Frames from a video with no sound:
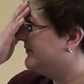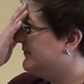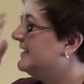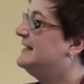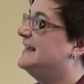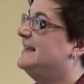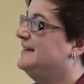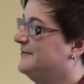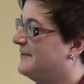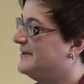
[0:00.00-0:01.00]
Really,
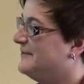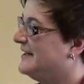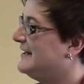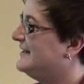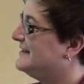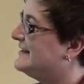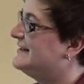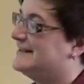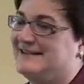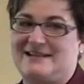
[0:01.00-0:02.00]
when we
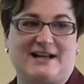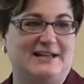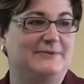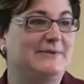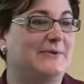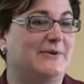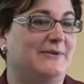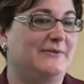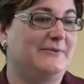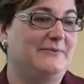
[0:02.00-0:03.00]
did this study, we
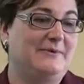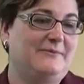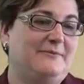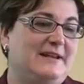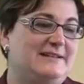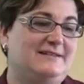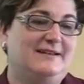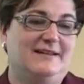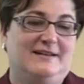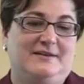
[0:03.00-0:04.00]
were, we, we,
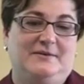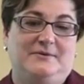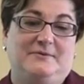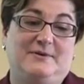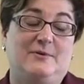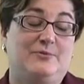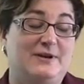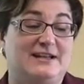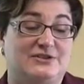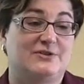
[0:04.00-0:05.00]
we were
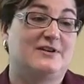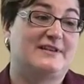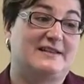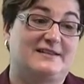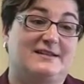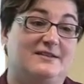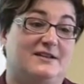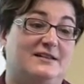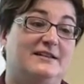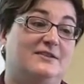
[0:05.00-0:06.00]
pretty sure that the, t
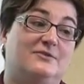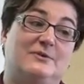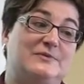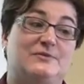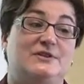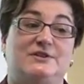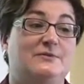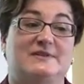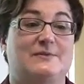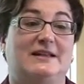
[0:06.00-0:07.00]
the clinical groups wouldn't
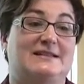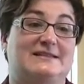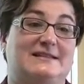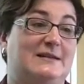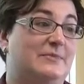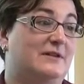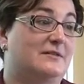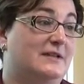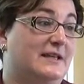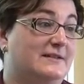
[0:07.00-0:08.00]
do as well as the
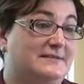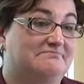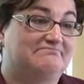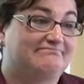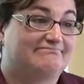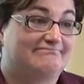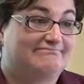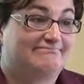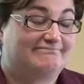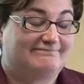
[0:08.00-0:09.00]
typical kids.
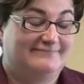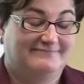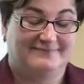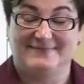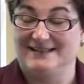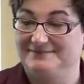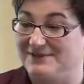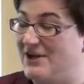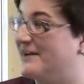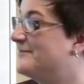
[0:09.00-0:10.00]
We,
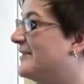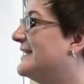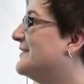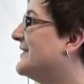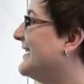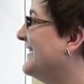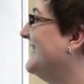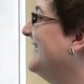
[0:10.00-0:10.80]
duh, right, okay.